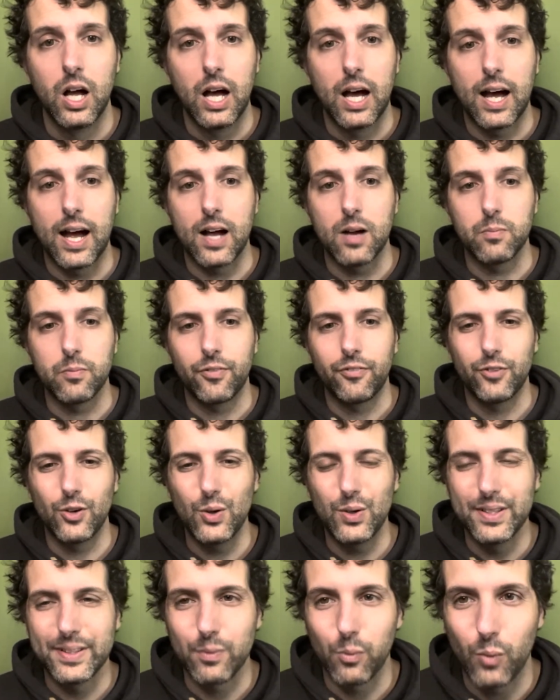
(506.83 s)
Um,
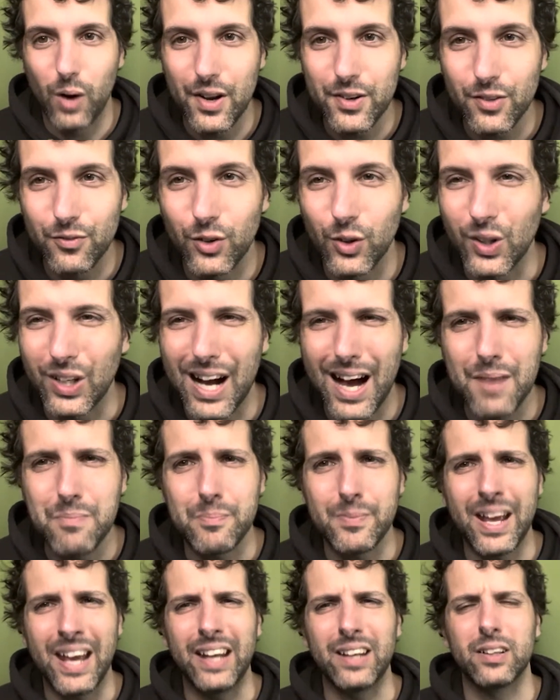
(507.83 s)
food is wonderful. God
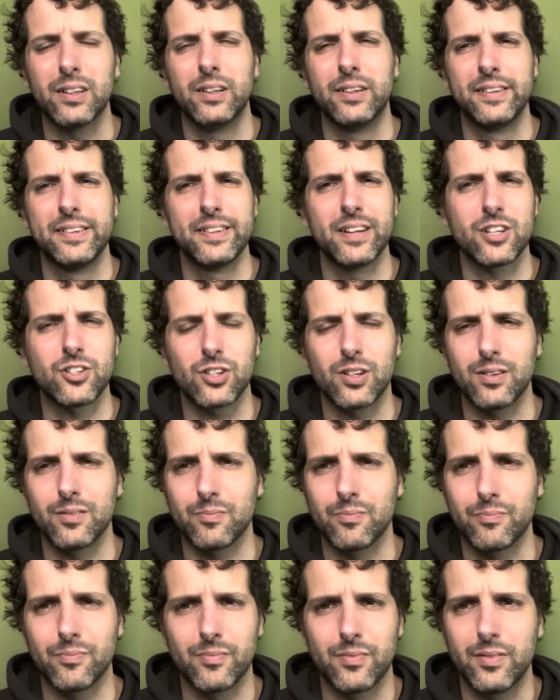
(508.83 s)
made such,
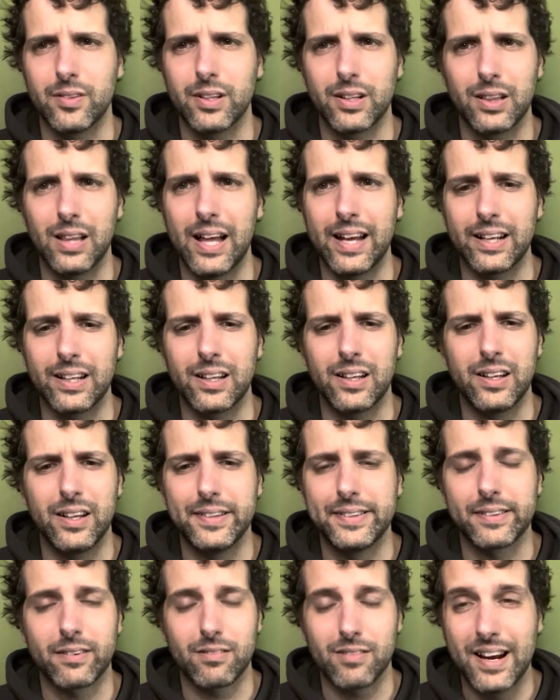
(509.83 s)
like,
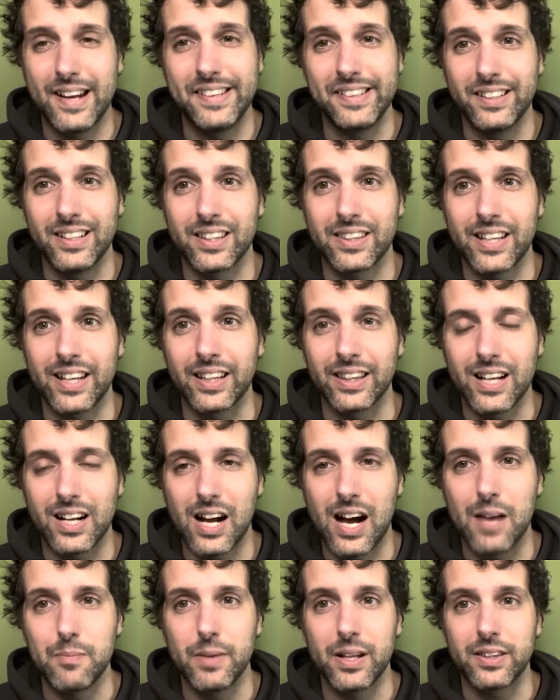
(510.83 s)
it's crazy to think that
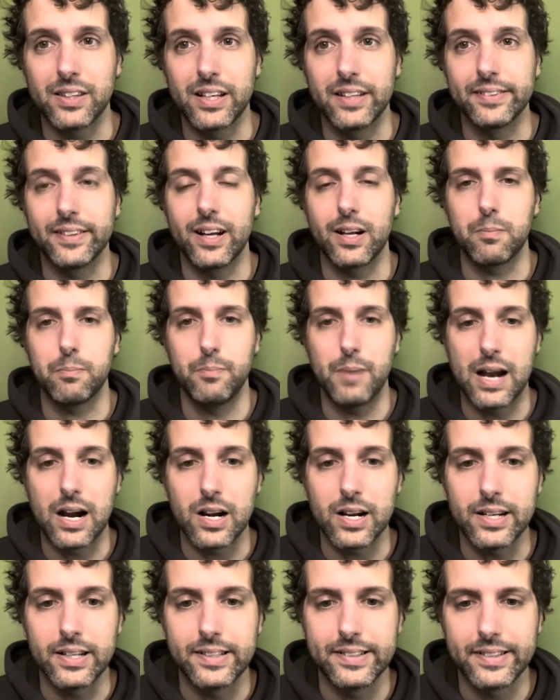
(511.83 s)
God made things like
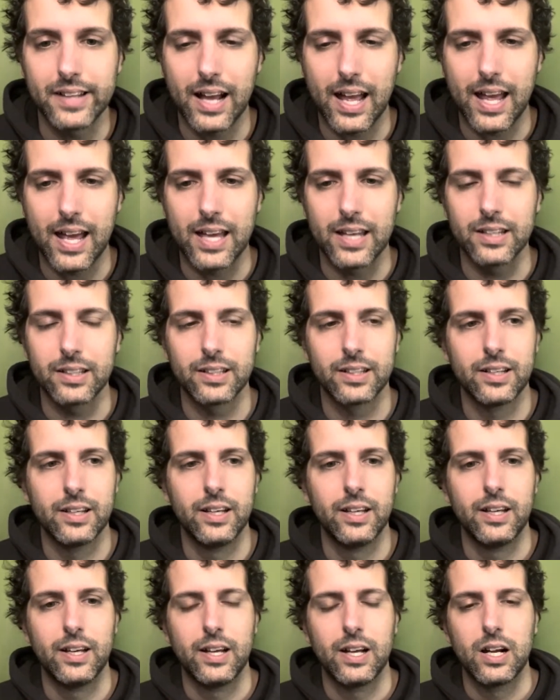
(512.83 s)
berries and
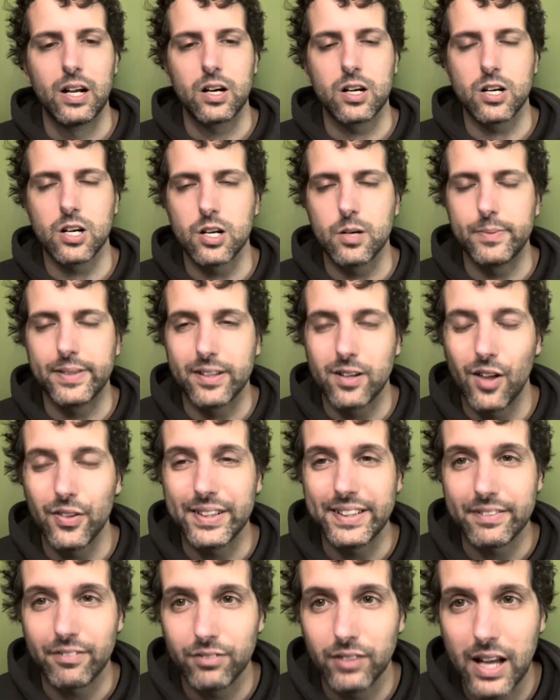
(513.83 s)
herbs and all
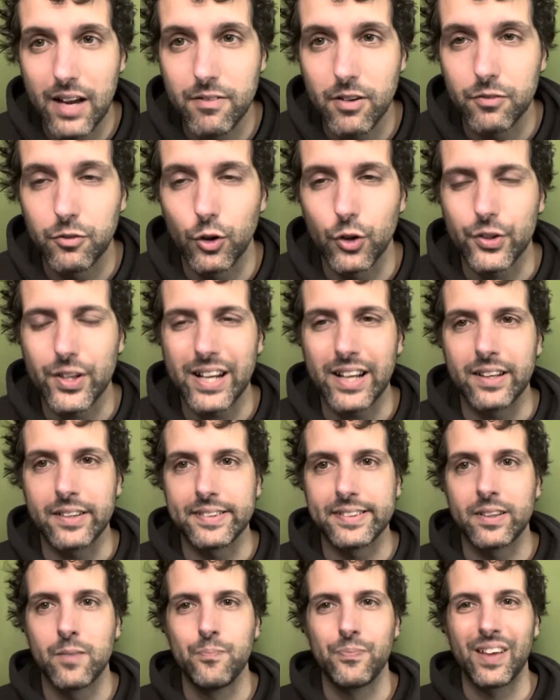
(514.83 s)
these flavorful
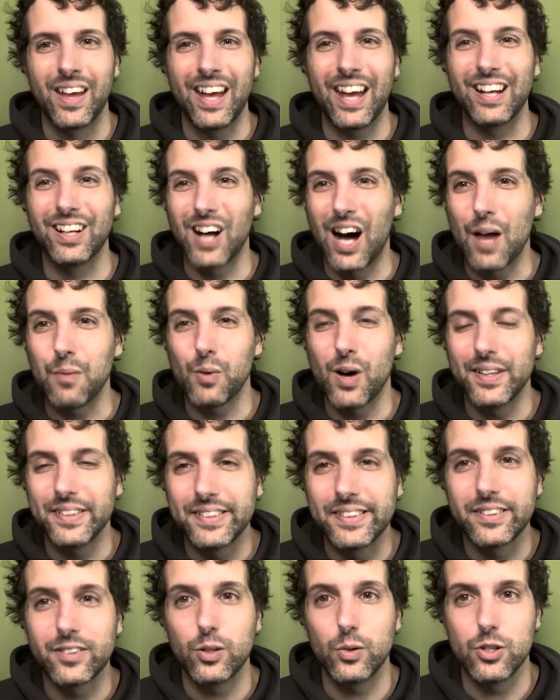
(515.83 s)
things. And God wants
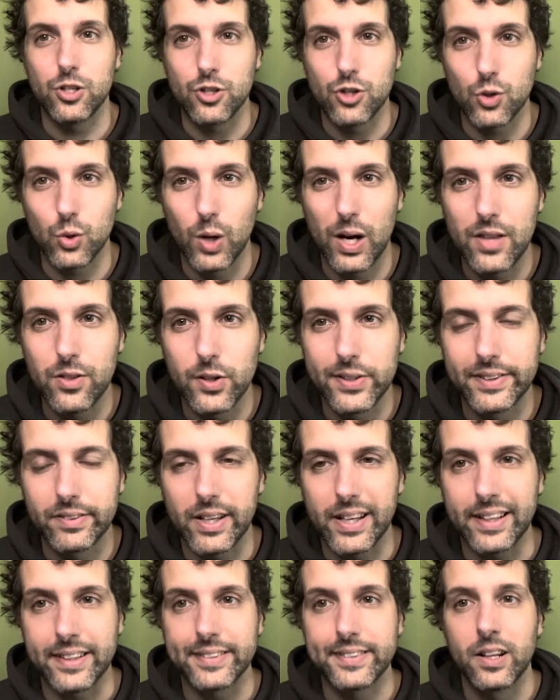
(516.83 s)
us to enjoy those
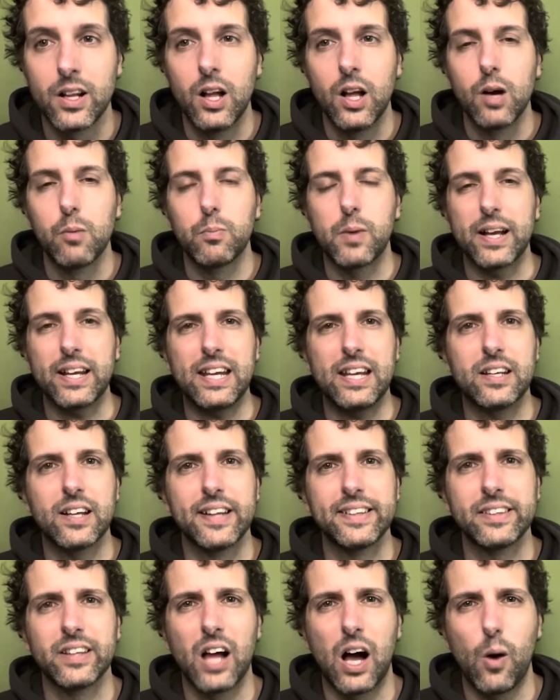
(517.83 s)
things, but he
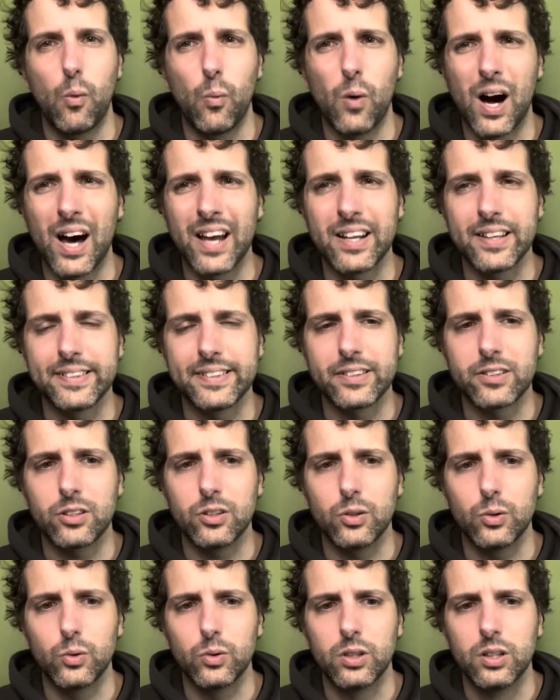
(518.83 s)
does not want us
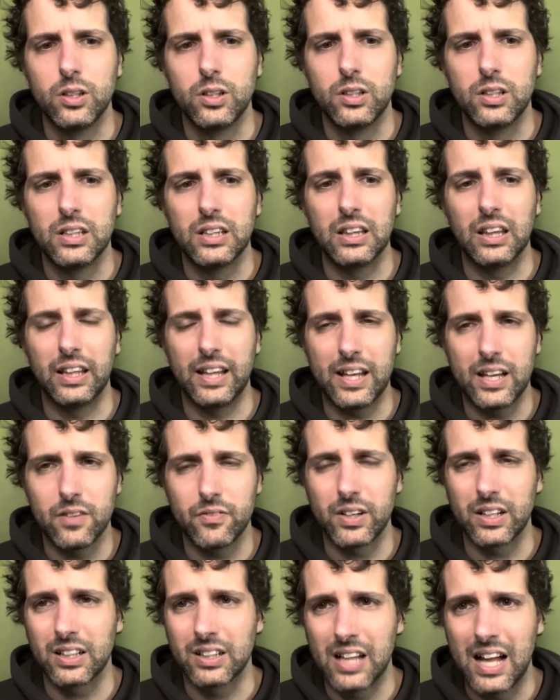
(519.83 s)
to live
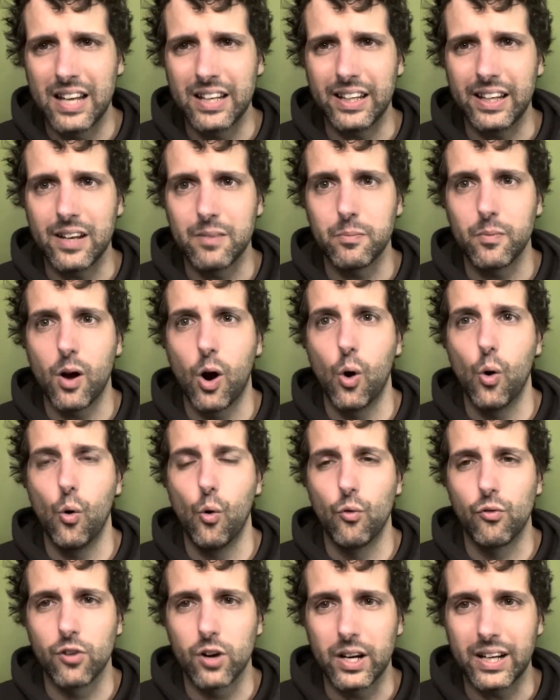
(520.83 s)
in gluttony and
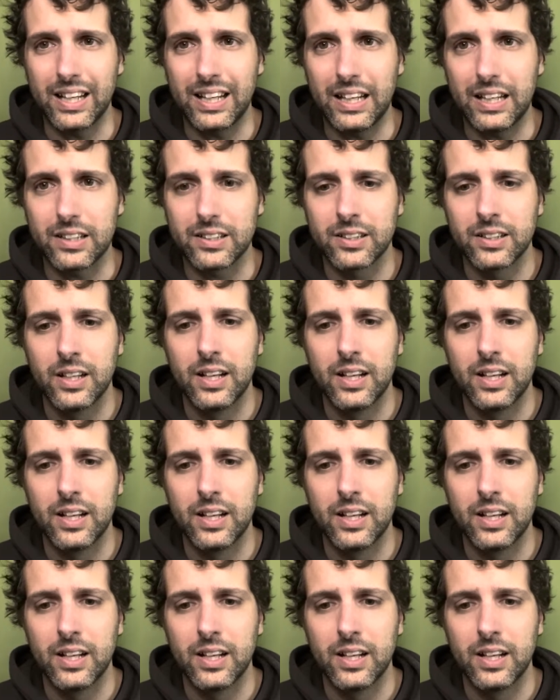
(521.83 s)
overeat.